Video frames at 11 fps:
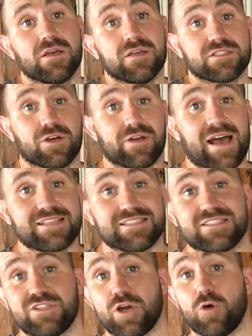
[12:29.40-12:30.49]
So guys,
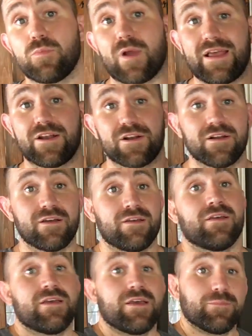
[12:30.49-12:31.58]
it's a no-brainer.
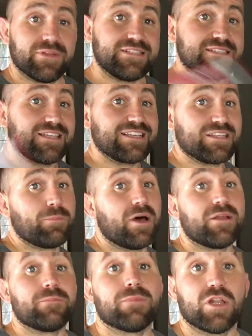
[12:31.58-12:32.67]
Please click the
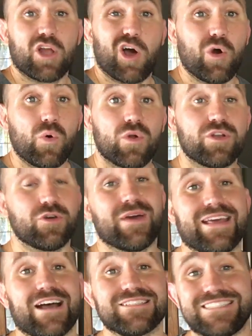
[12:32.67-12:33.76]
button below, do it,
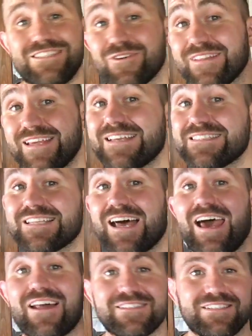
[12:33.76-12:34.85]
and I'll see you on the
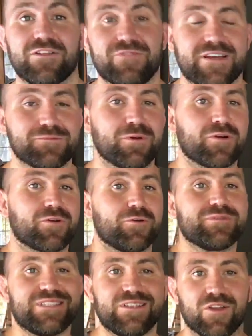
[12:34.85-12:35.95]
inside. I'll see you in the Facebook
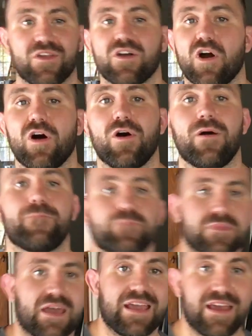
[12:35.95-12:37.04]
group, see you on the call,
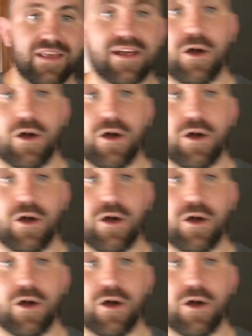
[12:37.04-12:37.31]
and